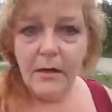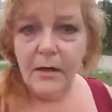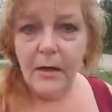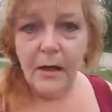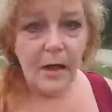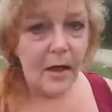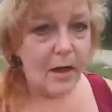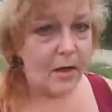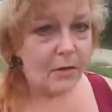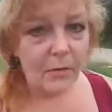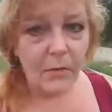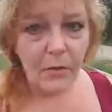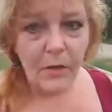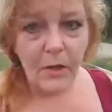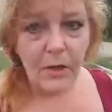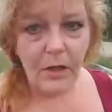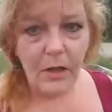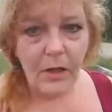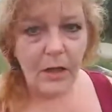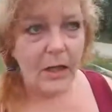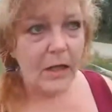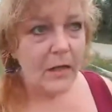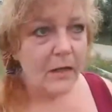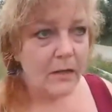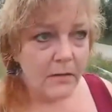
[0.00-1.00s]
And
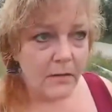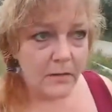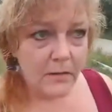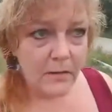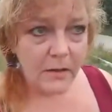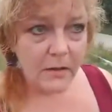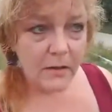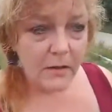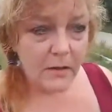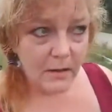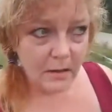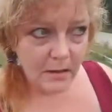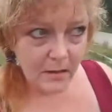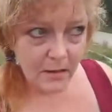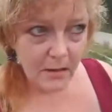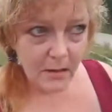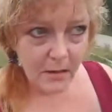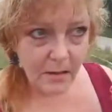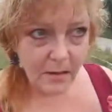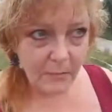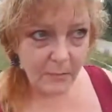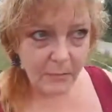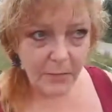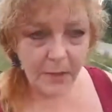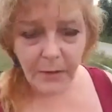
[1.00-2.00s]
really
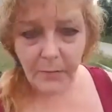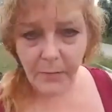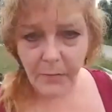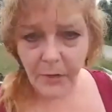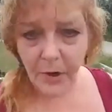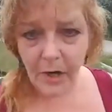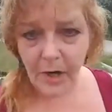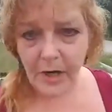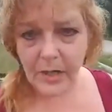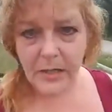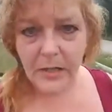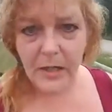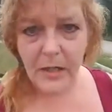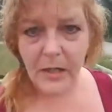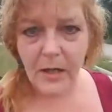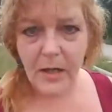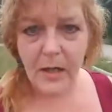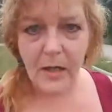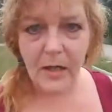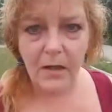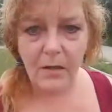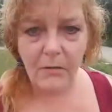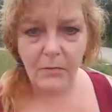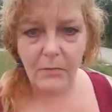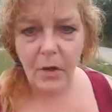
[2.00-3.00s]
be present
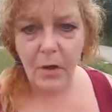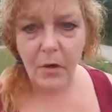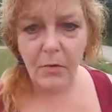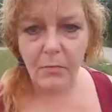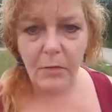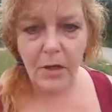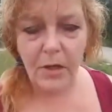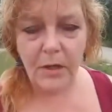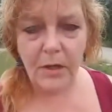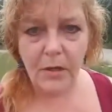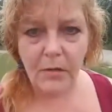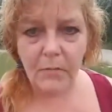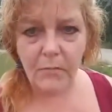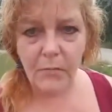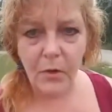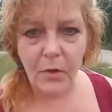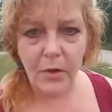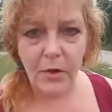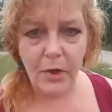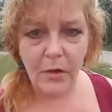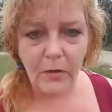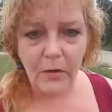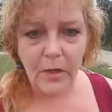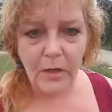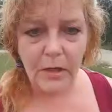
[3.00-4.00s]
in the moment. The more
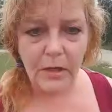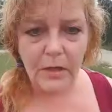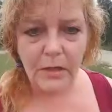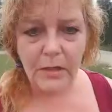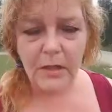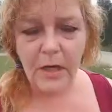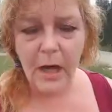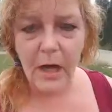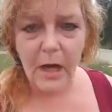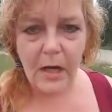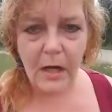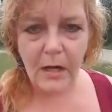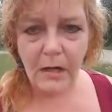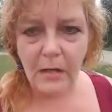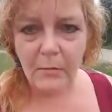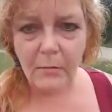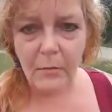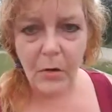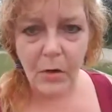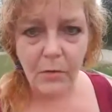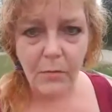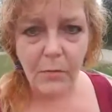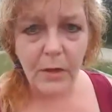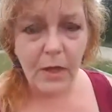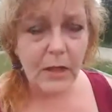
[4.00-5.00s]
you can stay in the
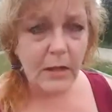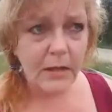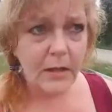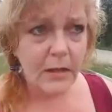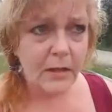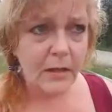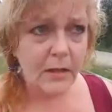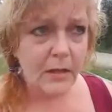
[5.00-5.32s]
moment